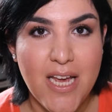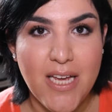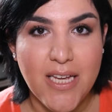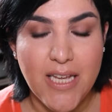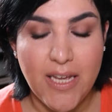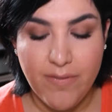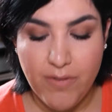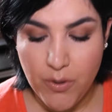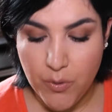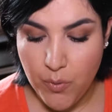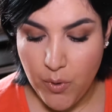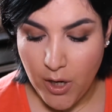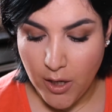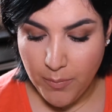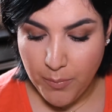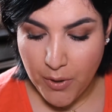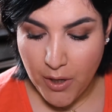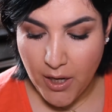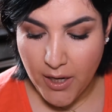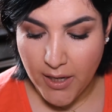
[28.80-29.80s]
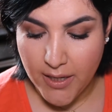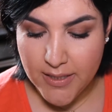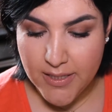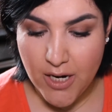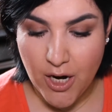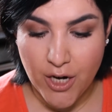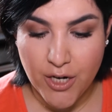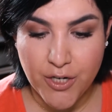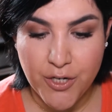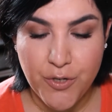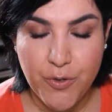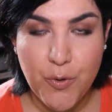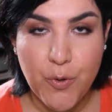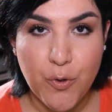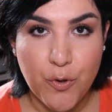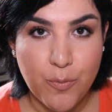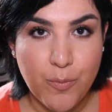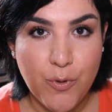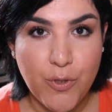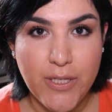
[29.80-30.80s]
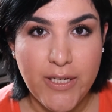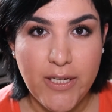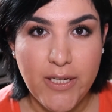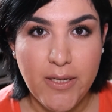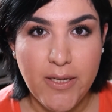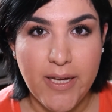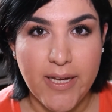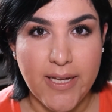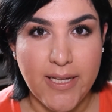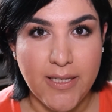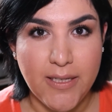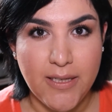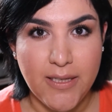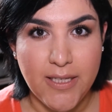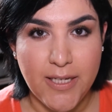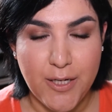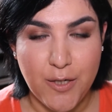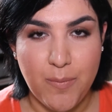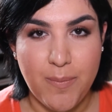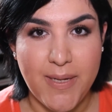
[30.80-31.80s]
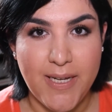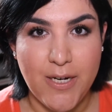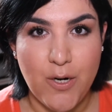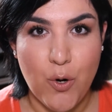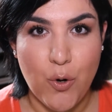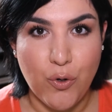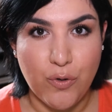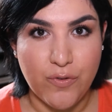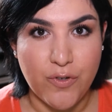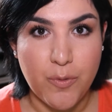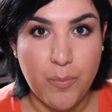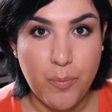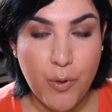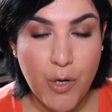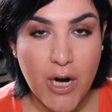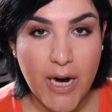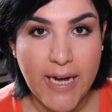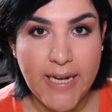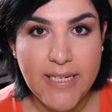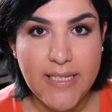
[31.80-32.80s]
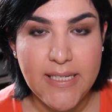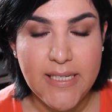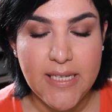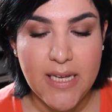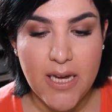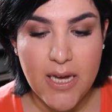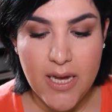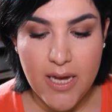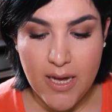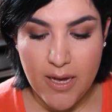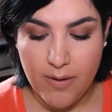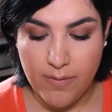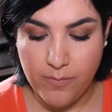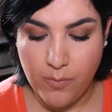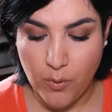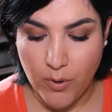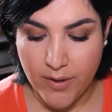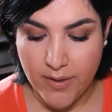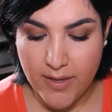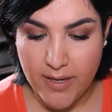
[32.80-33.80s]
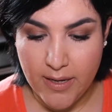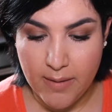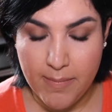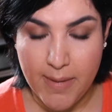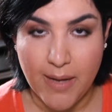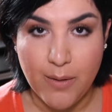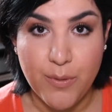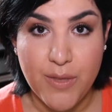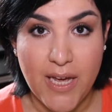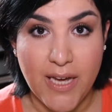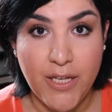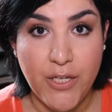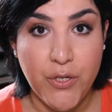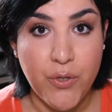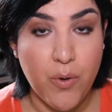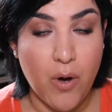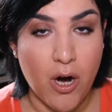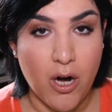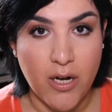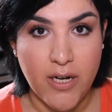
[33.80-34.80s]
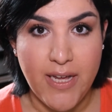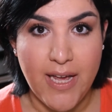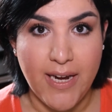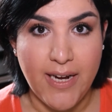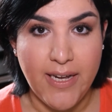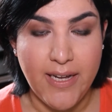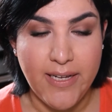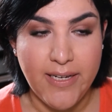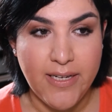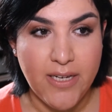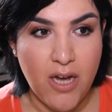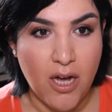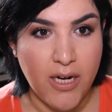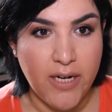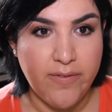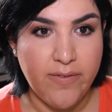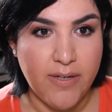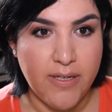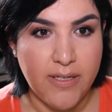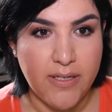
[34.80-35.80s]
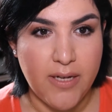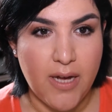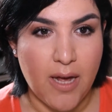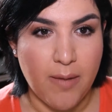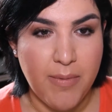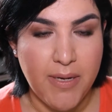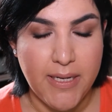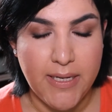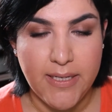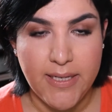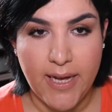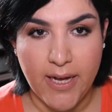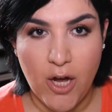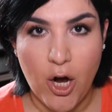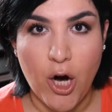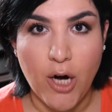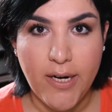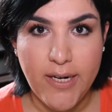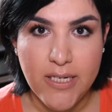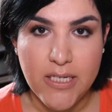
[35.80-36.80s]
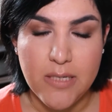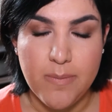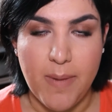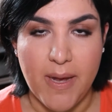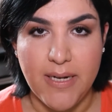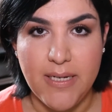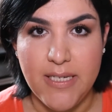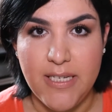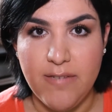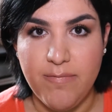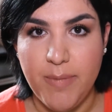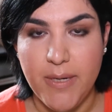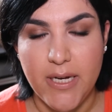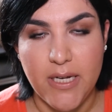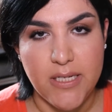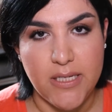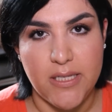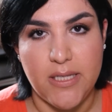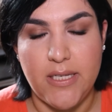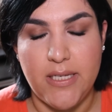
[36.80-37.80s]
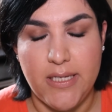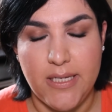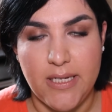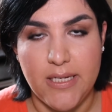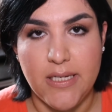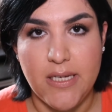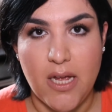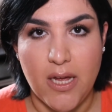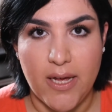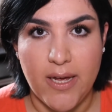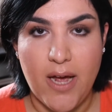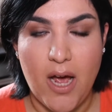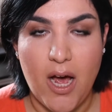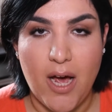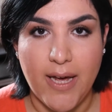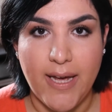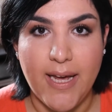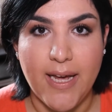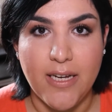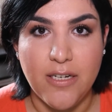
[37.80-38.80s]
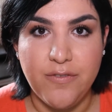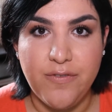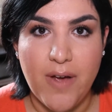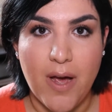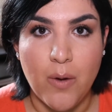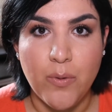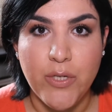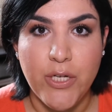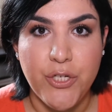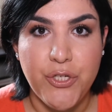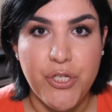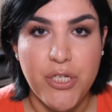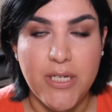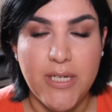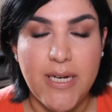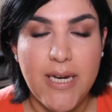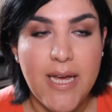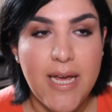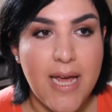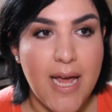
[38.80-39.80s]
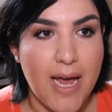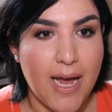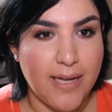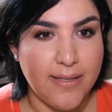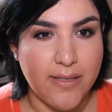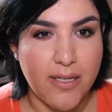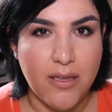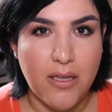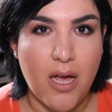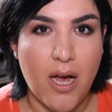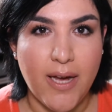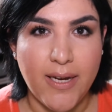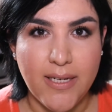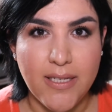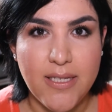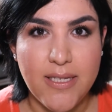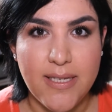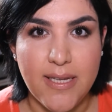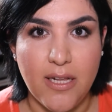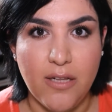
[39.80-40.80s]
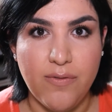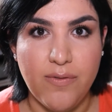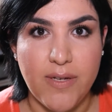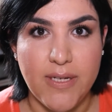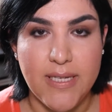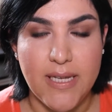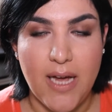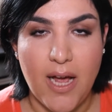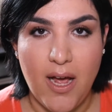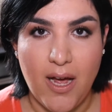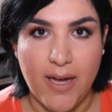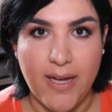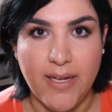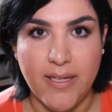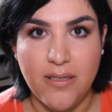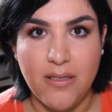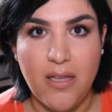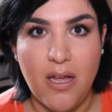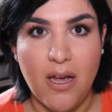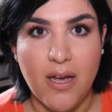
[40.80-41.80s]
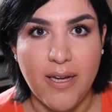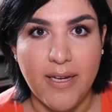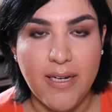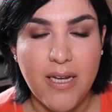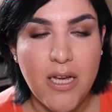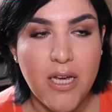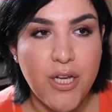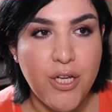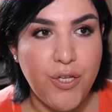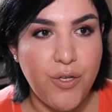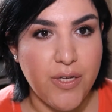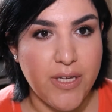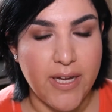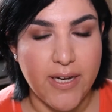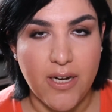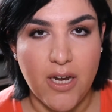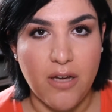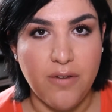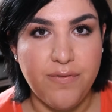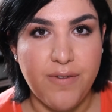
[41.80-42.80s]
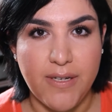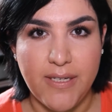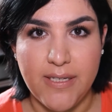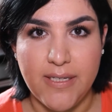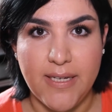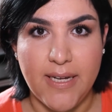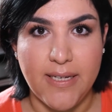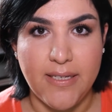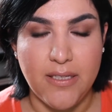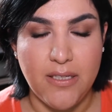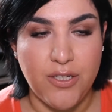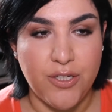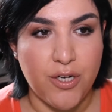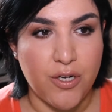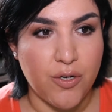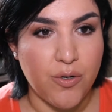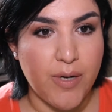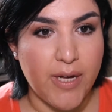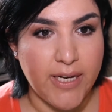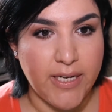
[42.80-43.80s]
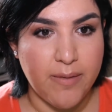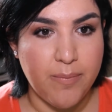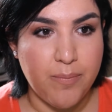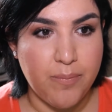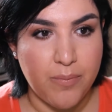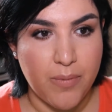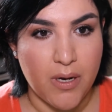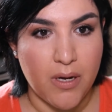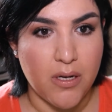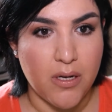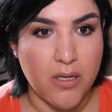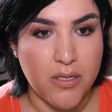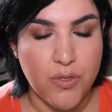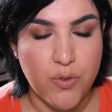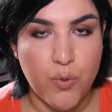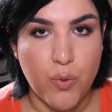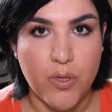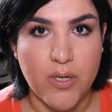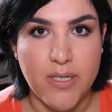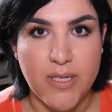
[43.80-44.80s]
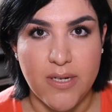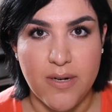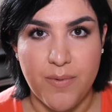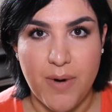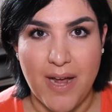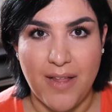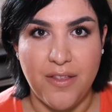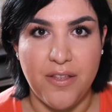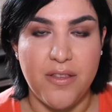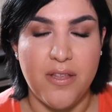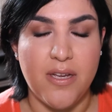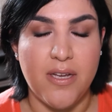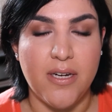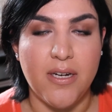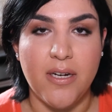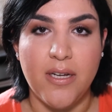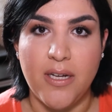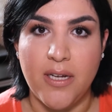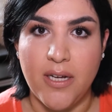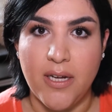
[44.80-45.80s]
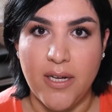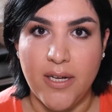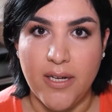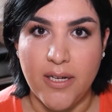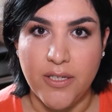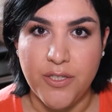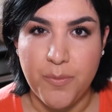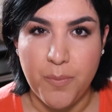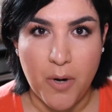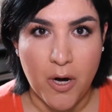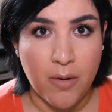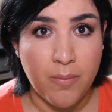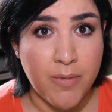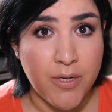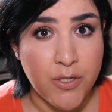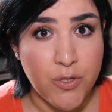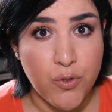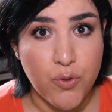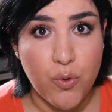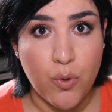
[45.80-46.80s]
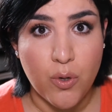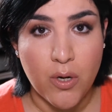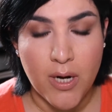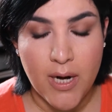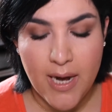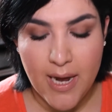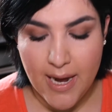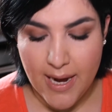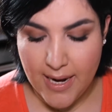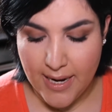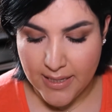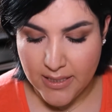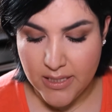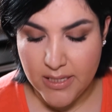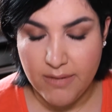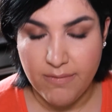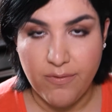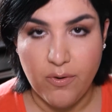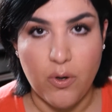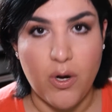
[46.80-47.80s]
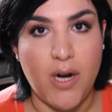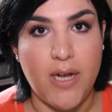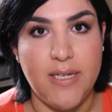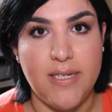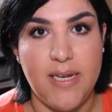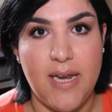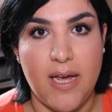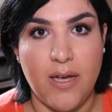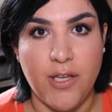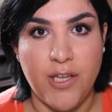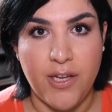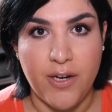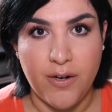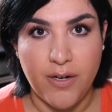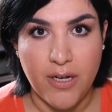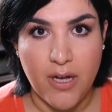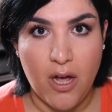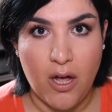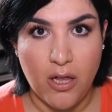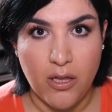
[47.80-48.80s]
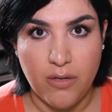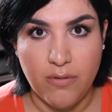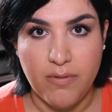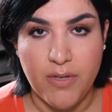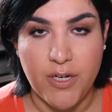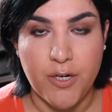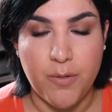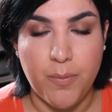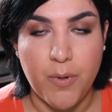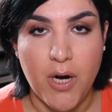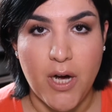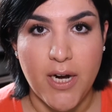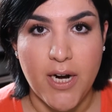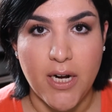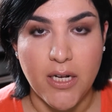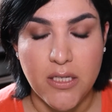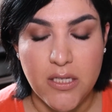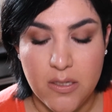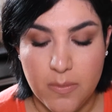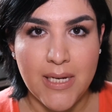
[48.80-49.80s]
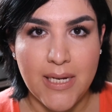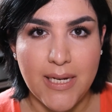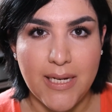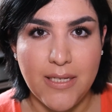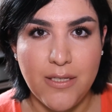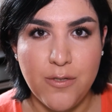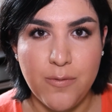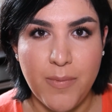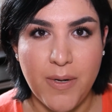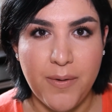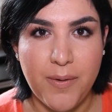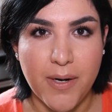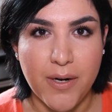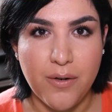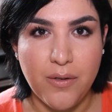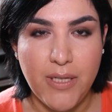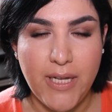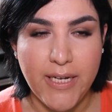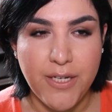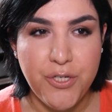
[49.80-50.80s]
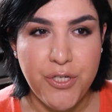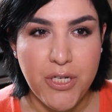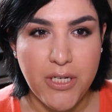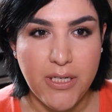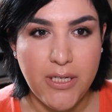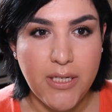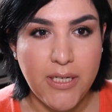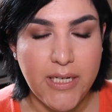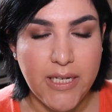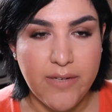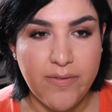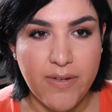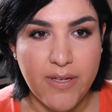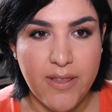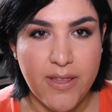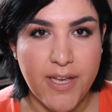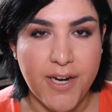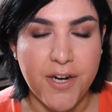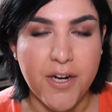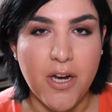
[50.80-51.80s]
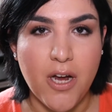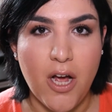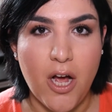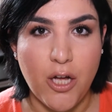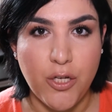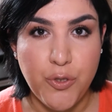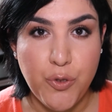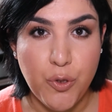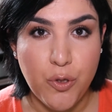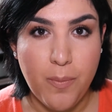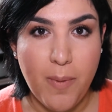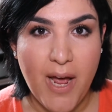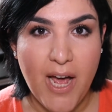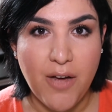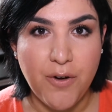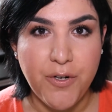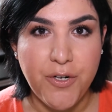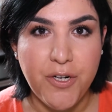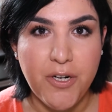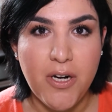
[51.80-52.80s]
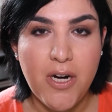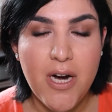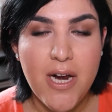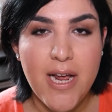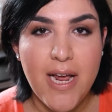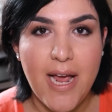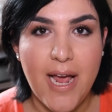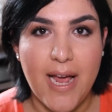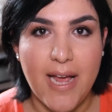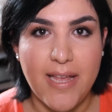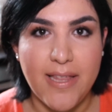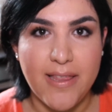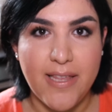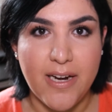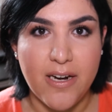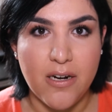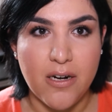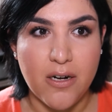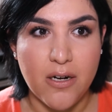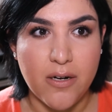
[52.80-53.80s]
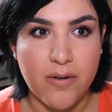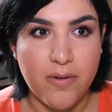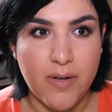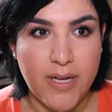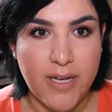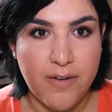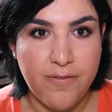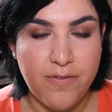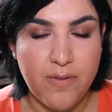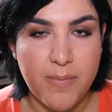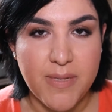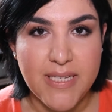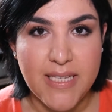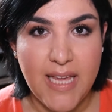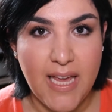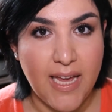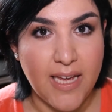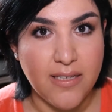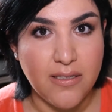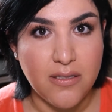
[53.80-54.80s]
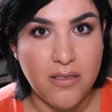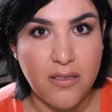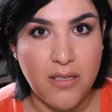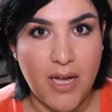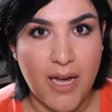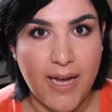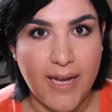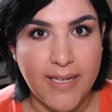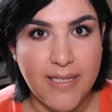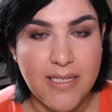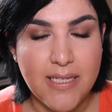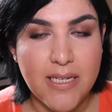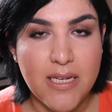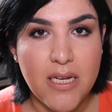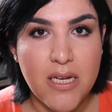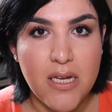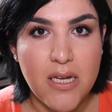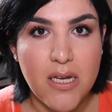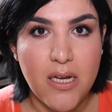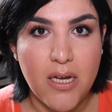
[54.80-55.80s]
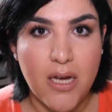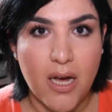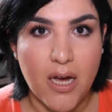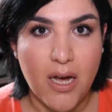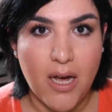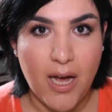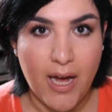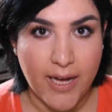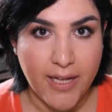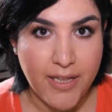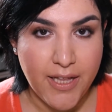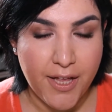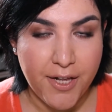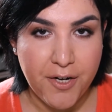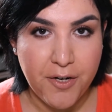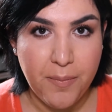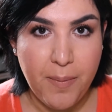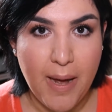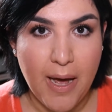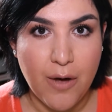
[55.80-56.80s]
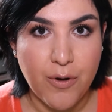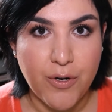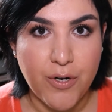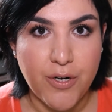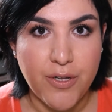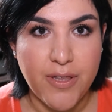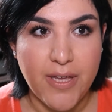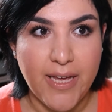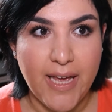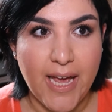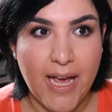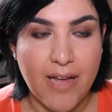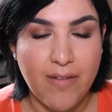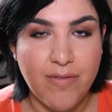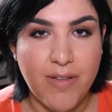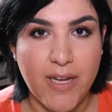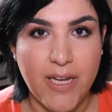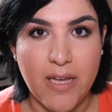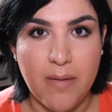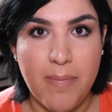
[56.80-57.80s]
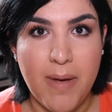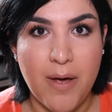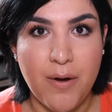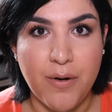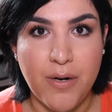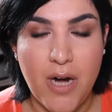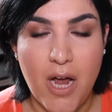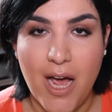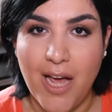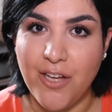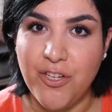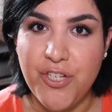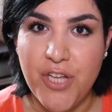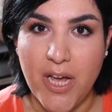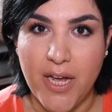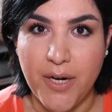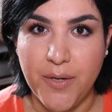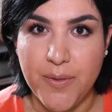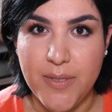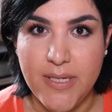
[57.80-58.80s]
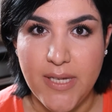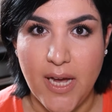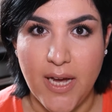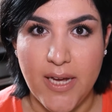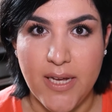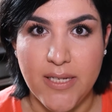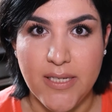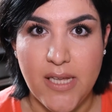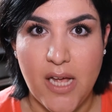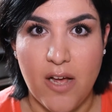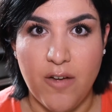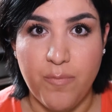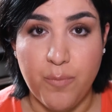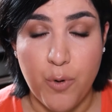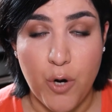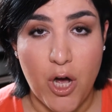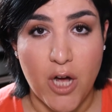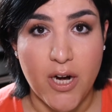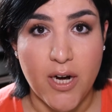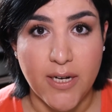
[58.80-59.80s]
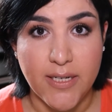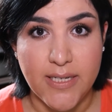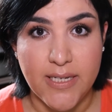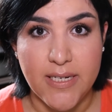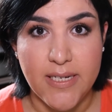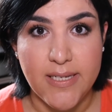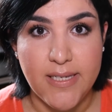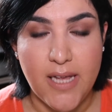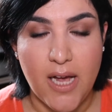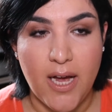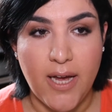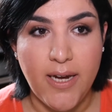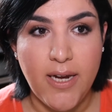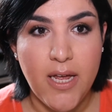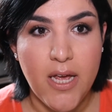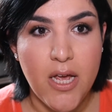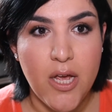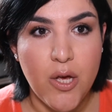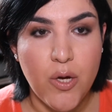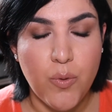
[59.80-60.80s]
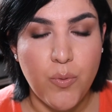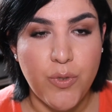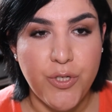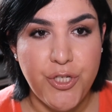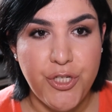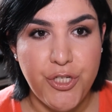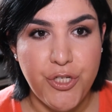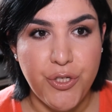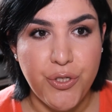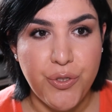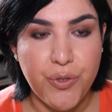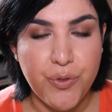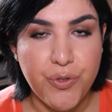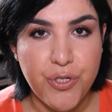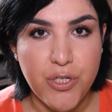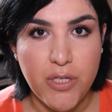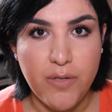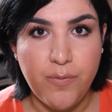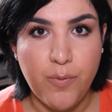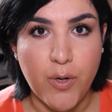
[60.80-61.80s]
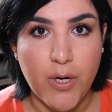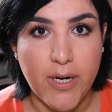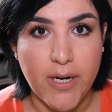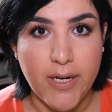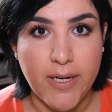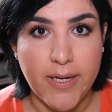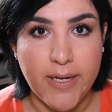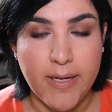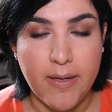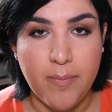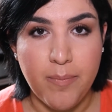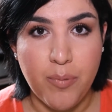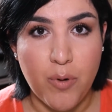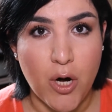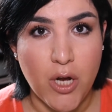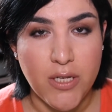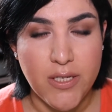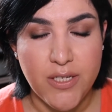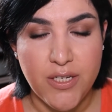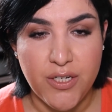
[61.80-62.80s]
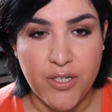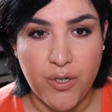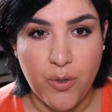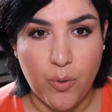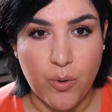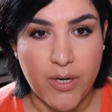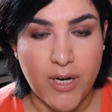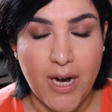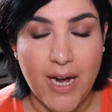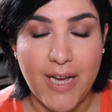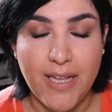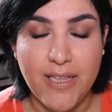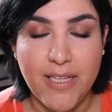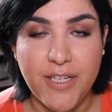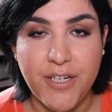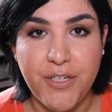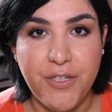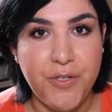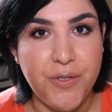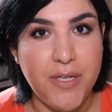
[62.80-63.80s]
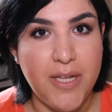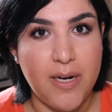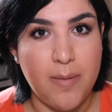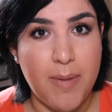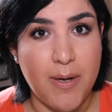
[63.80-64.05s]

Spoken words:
KEVYN AUCOIN products are normally a little bit overpriced for the amount that you are getting. Not even, I mean, they are expensive because this is a high-end foundation and the line itself is a high-end line. You cannot find it at, any stores rather than a department store, and Sephora is now carrying all of their products. Into my recollection, even their contour powder and their infamous candlelight highlighter powder, they have like about an eyeshadow size of product inside, which you usually for a bronzer or a highlighter you get